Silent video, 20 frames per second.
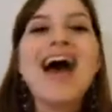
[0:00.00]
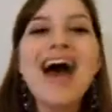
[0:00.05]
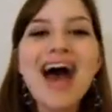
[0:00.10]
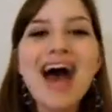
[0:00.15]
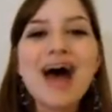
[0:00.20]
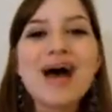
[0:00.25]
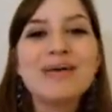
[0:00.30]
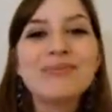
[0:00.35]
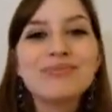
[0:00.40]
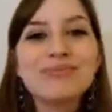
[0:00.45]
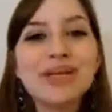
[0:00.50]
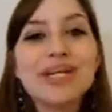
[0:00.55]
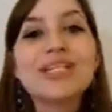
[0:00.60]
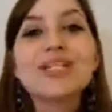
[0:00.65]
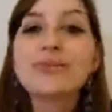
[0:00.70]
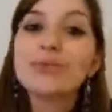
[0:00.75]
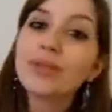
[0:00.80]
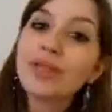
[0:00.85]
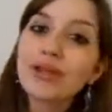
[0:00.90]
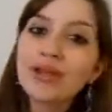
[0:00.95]
But
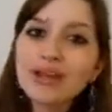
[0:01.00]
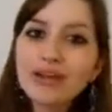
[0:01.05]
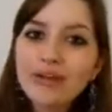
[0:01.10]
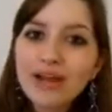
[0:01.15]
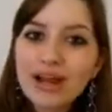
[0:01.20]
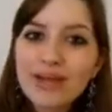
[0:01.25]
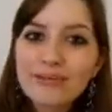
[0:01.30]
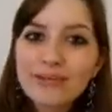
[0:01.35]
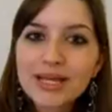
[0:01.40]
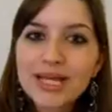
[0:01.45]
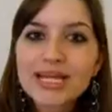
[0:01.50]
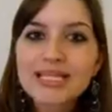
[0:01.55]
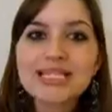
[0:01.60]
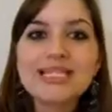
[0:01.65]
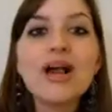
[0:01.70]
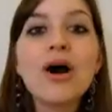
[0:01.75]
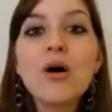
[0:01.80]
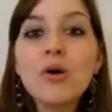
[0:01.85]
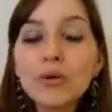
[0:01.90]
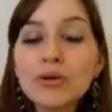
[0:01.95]
it's really great because
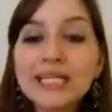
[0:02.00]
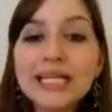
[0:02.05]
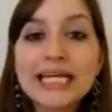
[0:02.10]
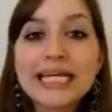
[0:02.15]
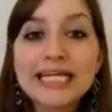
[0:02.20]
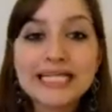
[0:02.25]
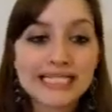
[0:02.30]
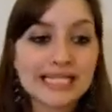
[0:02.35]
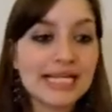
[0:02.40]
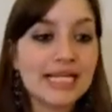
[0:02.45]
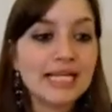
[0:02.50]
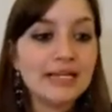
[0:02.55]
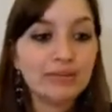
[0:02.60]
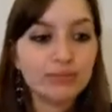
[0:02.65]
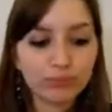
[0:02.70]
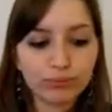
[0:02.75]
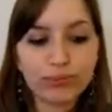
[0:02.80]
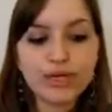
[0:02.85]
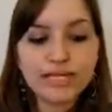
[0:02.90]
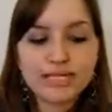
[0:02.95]
not only is
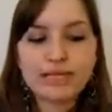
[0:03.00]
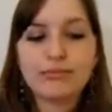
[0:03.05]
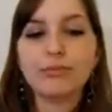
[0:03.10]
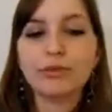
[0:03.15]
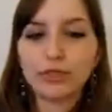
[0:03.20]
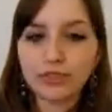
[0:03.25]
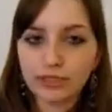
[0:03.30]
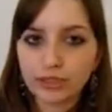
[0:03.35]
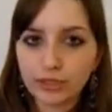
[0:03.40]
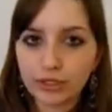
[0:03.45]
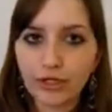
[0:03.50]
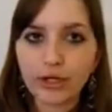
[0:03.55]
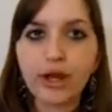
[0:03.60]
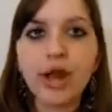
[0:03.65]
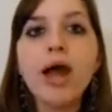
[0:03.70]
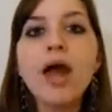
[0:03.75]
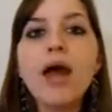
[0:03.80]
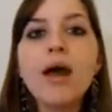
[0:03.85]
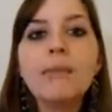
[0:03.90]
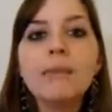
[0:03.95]
it pretty simple to learn,
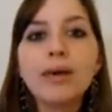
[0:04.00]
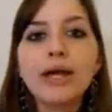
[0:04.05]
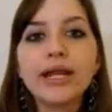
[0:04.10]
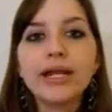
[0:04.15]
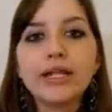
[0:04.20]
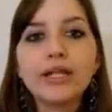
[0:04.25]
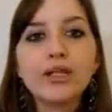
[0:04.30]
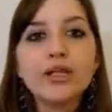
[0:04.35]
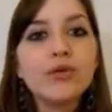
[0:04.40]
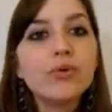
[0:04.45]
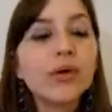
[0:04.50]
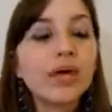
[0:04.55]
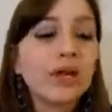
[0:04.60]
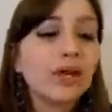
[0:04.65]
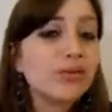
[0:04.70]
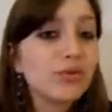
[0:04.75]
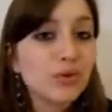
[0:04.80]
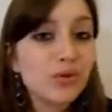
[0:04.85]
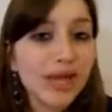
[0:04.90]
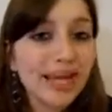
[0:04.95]
but you can
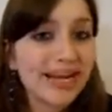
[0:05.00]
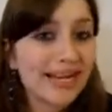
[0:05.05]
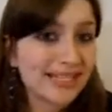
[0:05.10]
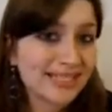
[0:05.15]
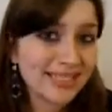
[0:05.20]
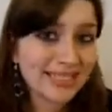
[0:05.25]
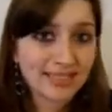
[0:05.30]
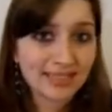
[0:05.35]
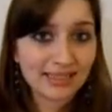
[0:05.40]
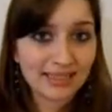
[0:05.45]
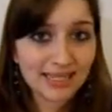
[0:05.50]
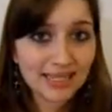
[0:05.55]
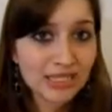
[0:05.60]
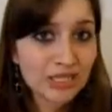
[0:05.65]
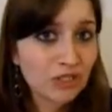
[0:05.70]
also get it instantly.